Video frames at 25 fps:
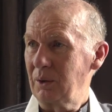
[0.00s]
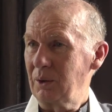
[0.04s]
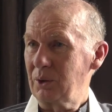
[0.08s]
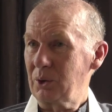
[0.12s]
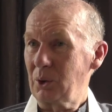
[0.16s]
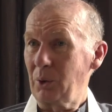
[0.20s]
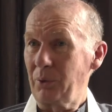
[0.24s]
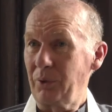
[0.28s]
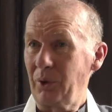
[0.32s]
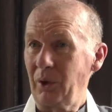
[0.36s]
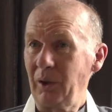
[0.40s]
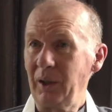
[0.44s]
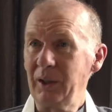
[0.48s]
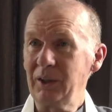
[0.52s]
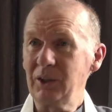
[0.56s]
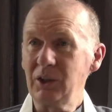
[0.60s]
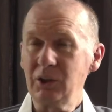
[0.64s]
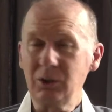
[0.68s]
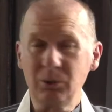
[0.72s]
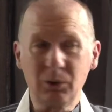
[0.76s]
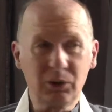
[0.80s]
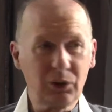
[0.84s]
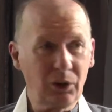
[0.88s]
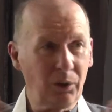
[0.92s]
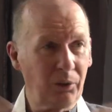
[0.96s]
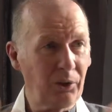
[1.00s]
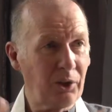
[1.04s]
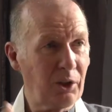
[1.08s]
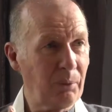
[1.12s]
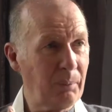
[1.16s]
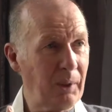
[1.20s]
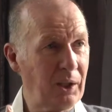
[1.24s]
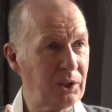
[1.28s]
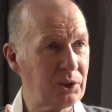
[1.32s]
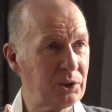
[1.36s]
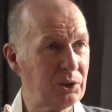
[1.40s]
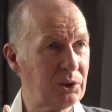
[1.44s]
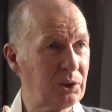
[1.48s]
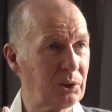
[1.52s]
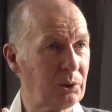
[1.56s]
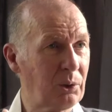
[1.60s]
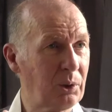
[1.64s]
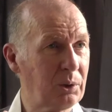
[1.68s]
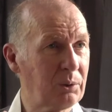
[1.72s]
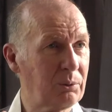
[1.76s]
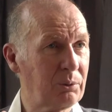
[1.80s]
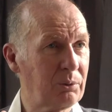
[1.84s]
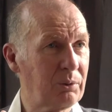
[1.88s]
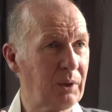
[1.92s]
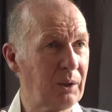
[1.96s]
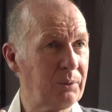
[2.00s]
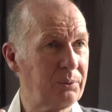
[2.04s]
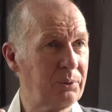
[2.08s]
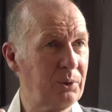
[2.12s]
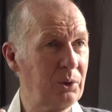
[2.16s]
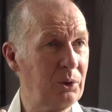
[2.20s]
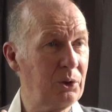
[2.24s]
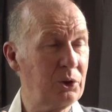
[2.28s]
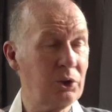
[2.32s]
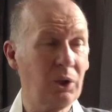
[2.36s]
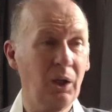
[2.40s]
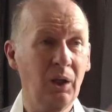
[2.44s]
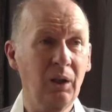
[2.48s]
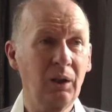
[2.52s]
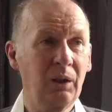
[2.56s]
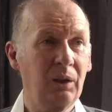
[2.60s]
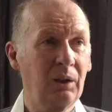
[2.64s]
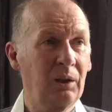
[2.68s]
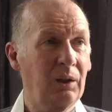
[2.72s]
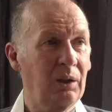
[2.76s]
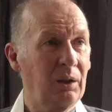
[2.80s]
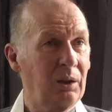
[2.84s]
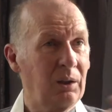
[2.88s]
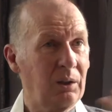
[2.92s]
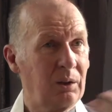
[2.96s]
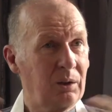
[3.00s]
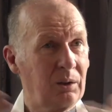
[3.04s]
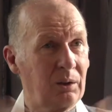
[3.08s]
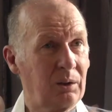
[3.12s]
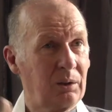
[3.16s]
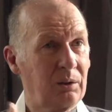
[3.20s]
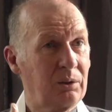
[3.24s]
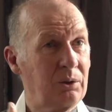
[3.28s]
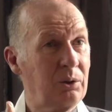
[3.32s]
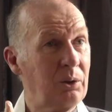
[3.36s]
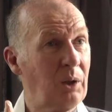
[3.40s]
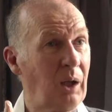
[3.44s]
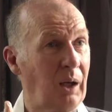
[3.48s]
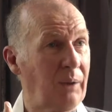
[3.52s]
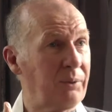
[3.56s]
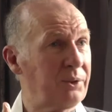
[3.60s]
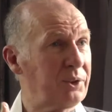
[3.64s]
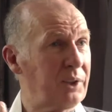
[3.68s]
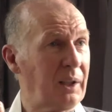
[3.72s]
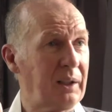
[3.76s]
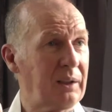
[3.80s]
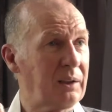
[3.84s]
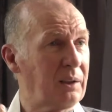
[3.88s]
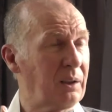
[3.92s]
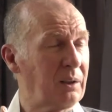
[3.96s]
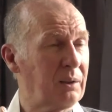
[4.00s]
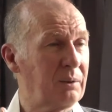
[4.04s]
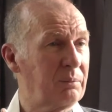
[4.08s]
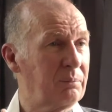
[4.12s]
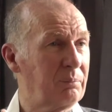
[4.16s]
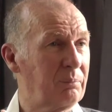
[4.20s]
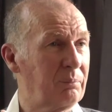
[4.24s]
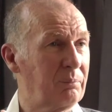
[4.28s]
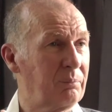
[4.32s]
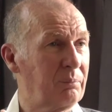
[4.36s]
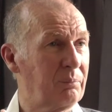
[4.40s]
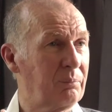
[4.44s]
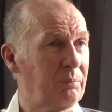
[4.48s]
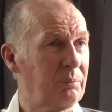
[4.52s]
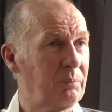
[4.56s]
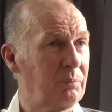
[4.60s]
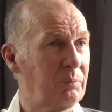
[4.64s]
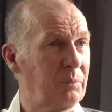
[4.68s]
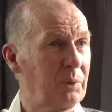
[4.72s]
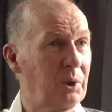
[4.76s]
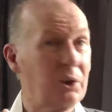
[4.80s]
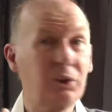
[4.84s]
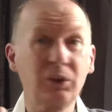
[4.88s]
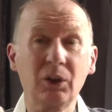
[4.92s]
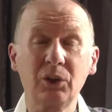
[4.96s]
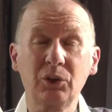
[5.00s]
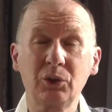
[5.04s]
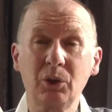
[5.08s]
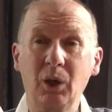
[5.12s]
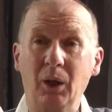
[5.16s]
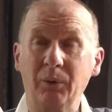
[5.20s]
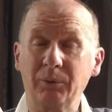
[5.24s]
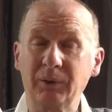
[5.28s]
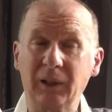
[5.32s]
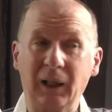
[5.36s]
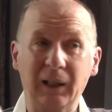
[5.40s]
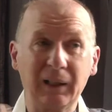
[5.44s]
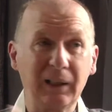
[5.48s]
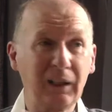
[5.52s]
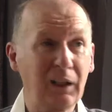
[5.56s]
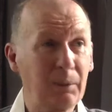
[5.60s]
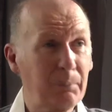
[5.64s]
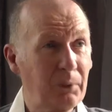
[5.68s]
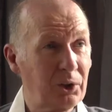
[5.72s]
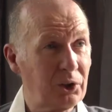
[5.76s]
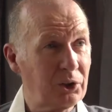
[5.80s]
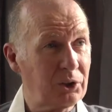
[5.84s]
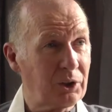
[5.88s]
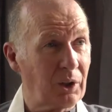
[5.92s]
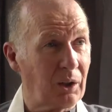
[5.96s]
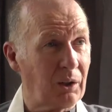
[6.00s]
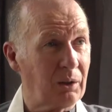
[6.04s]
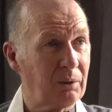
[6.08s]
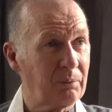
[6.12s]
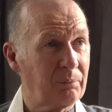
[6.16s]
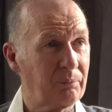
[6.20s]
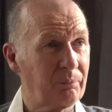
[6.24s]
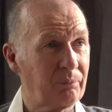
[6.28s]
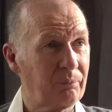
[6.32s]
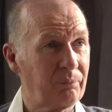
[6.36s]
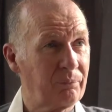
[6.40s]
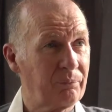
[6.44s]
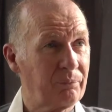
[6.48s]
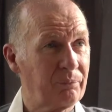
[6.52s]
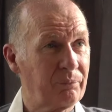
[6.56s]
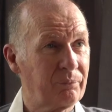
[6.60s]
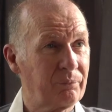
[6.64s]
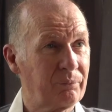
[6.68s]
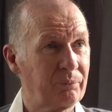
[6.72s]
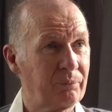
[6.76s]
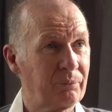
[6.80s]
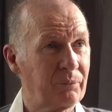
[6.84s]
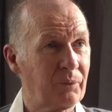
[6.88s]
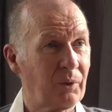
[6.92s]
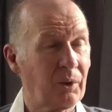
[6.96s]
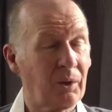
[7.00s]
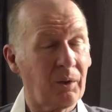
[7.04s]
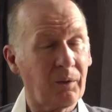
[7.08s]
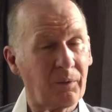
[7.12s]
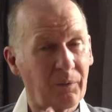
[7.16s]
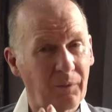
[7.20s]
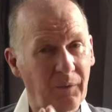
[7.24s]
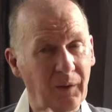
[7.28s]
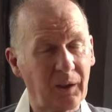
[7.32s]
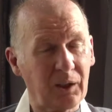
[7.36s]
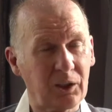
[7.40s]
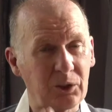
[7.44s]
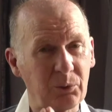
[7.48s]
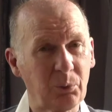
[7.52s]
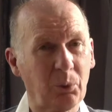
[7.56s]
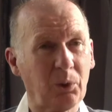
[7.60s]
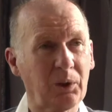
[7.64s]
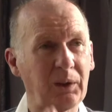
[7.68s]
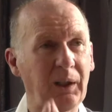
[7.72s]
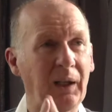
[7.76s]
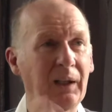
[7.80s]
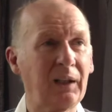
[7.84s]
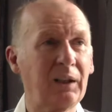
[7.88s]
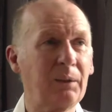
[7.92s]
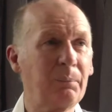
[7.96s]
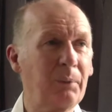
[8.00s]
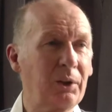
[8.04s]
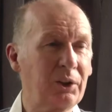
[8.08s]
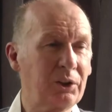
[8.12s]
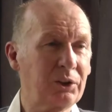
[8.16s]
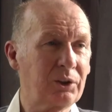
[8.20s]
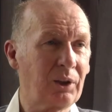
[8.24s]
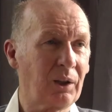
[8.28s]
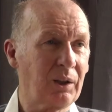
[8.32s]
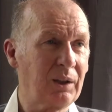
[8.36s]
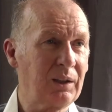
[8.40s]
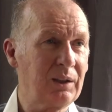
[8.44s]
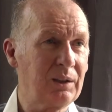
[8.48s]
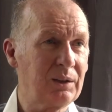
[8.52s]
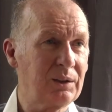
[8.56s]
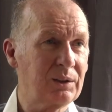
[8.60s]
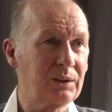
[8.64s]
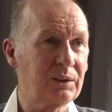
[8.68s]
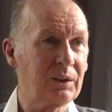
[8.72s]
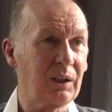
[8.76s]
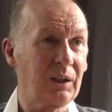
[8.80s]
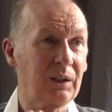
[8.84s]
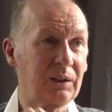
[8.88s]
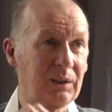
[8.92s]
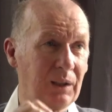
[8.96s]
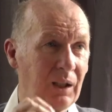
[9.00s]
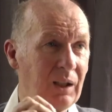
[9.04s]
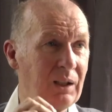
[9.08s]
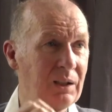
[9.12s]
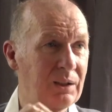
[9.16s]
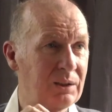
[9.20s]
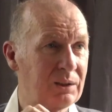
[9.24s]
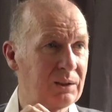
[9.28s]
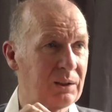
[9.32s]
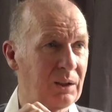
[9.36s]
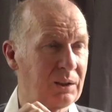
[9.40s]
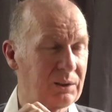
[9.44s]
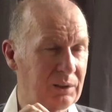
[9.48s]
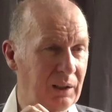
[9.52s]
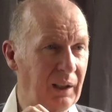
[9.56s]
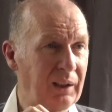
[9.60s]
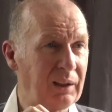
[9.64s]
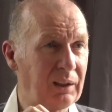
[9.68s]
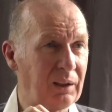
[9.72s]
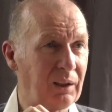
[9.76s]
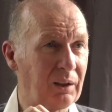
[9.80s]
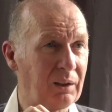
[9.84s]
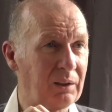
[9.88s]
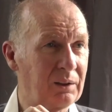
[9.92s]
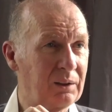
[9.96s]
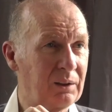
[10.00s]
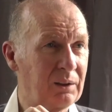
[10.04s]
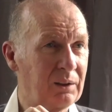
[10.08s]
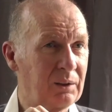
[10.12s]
So if they're relating to each other on the basis of going for refuge, you have Sangha. He says you have Kalyana Mitrata. That's what Kalyana Mitrata is. It is Sangha.